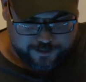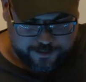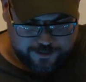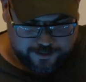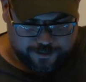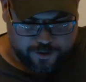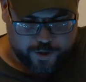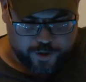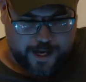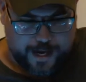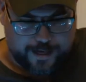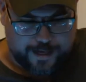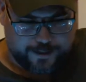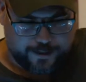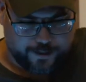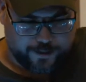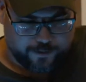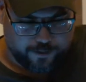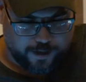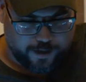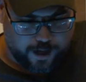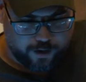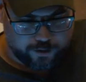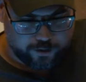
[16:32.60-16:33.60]
chat
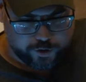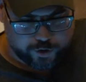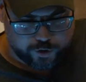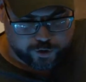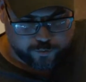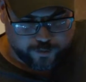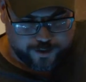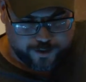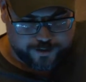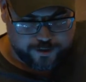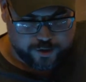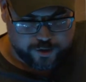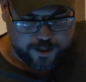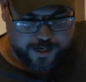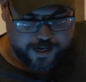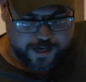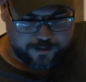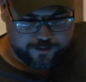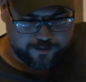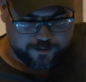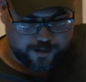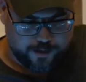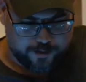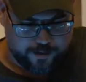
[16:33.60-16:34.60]
here, and I'll just read the
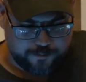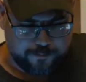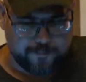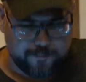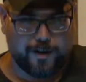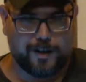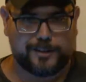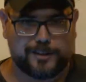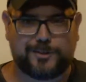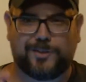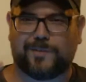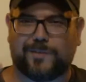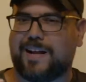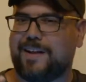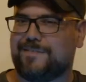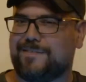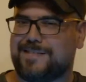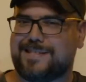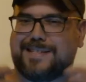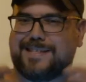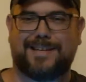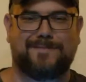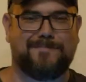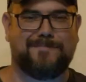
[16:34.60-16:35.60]
chat. Mods don't have
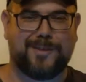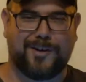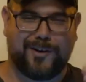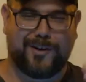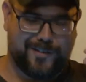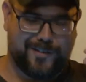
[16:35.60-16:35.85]
to send me all